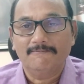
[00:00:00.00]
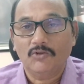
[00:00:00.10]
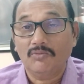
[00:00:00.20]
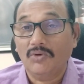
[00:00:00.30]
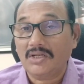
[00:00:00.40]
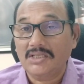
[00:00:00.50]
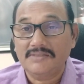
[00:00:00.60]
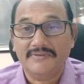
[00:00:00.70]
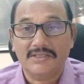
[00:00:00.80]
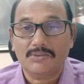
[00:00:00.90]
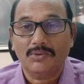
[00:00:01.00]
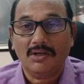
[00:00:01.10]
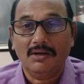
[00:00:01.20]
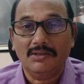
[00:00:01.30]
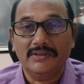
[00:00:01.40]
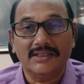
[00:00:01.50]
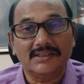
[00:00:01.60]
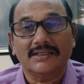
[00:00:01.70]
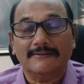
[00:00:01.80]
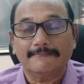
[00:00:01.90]
When work is finished, we can't do
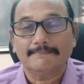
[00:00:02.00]
anything.